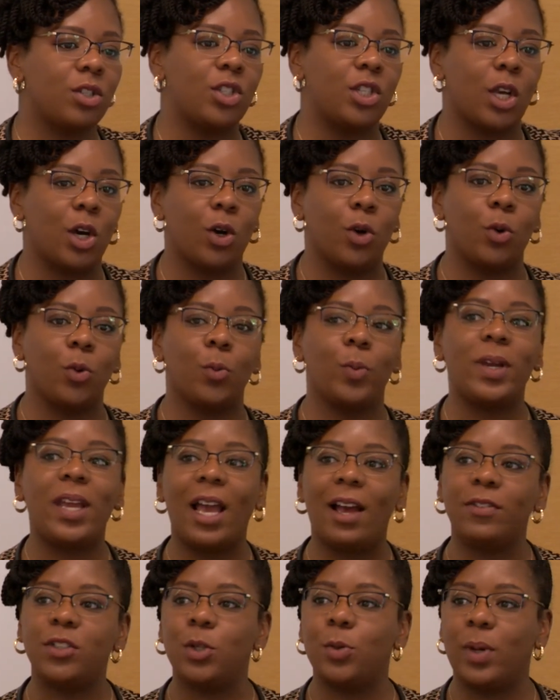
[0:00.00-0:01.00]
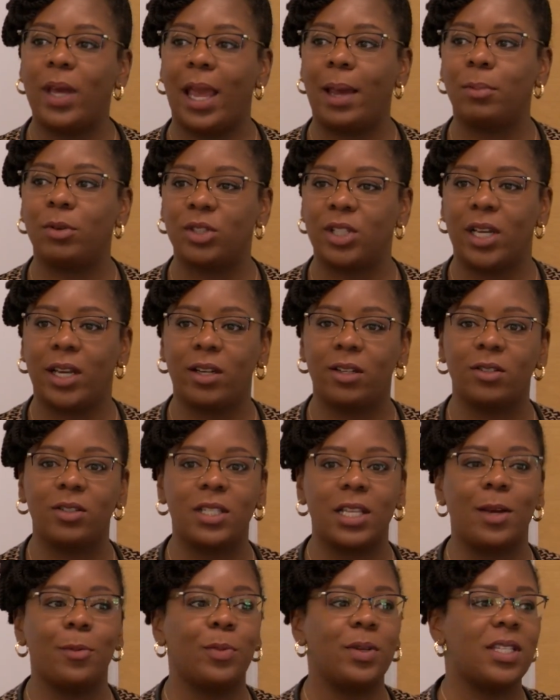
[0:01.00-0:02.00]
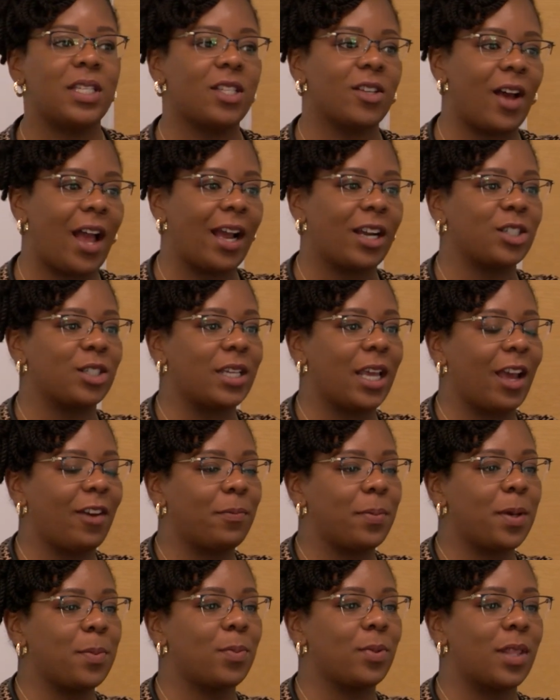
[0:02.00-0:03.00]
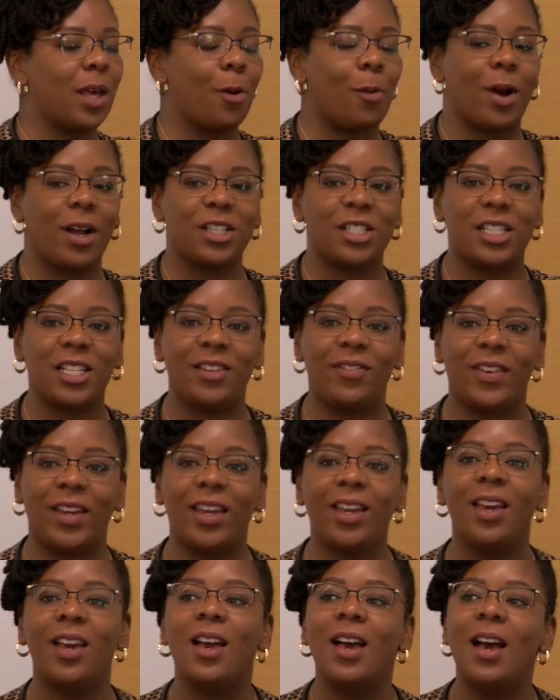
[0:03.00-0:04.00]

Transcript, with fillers: So we have two cable channels, and we still actually have people that watch TV.